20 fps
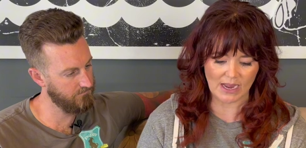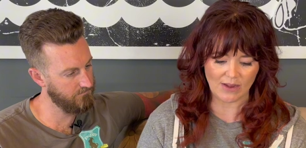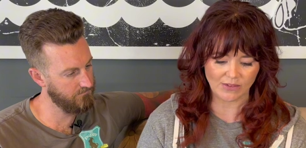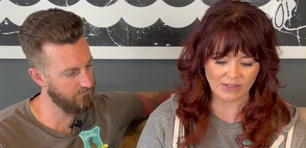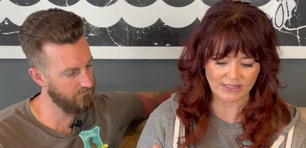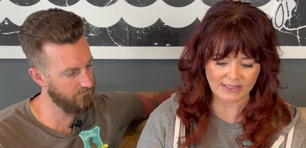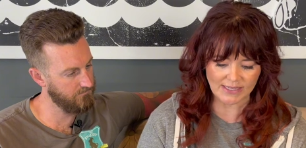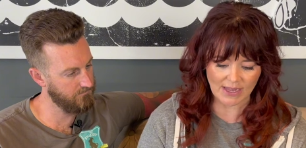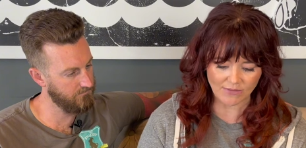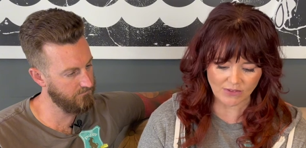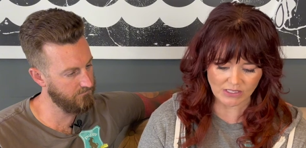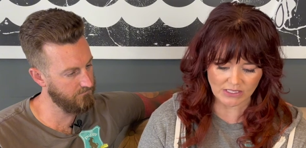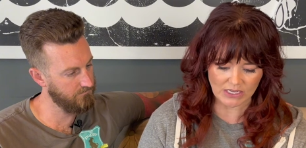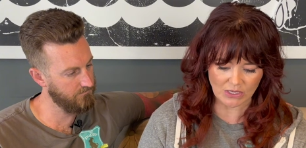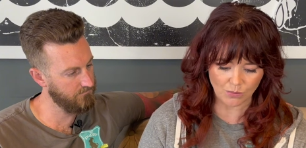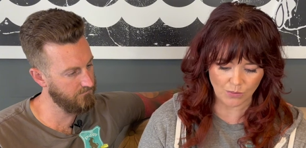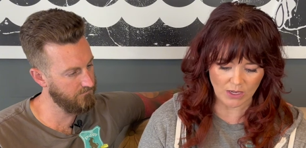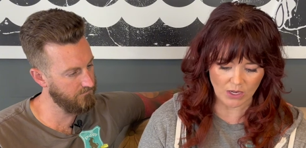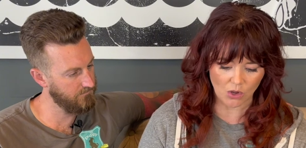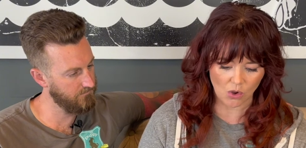Speaker 1: I have a 17
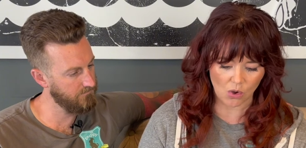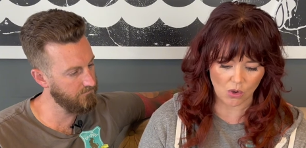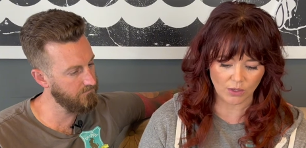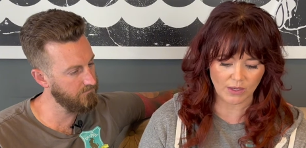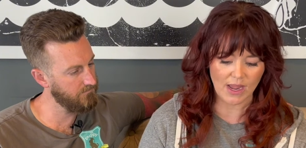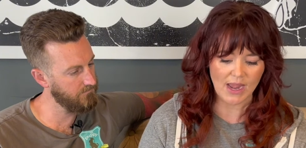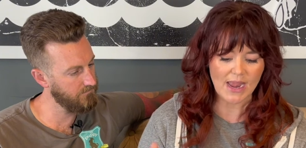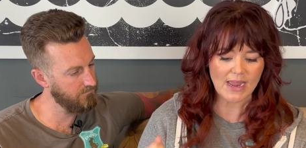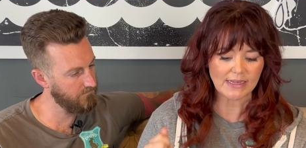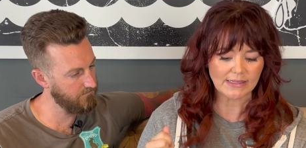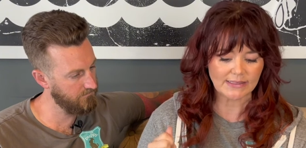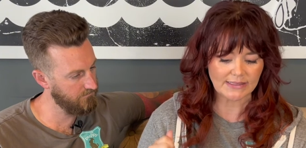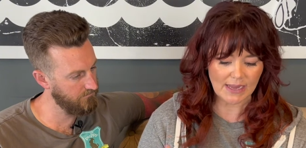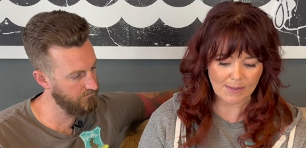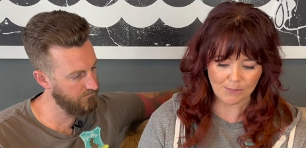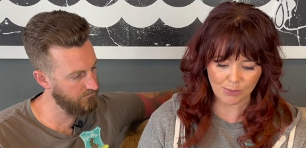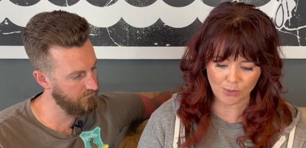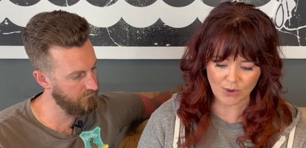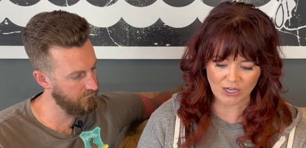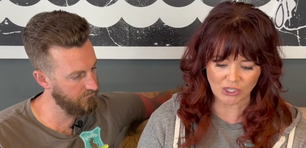week old,
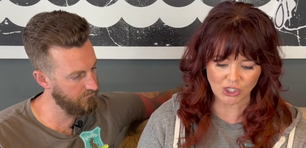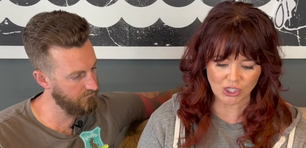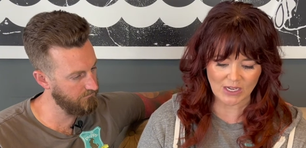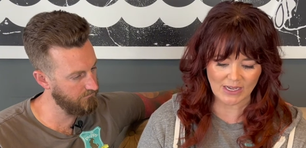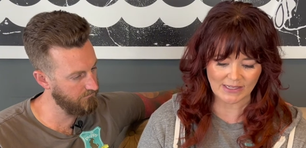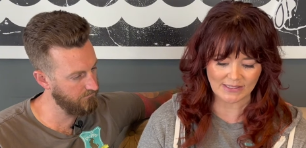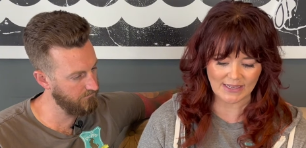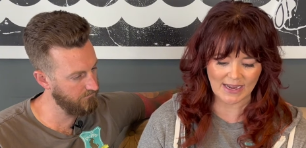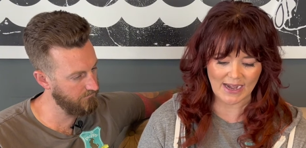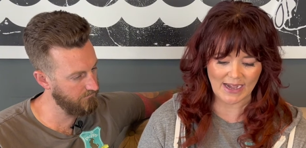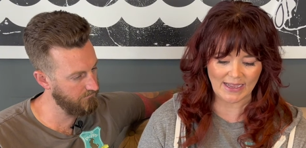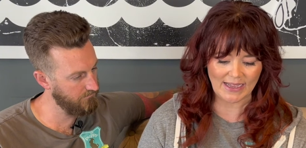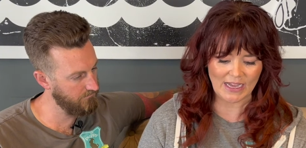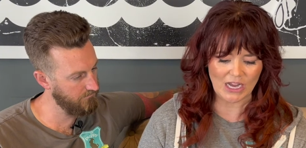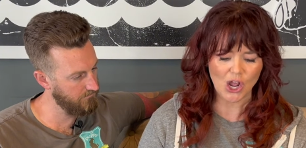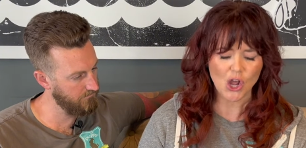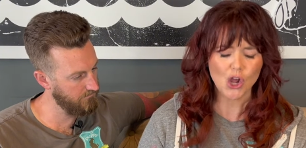separation anxiety,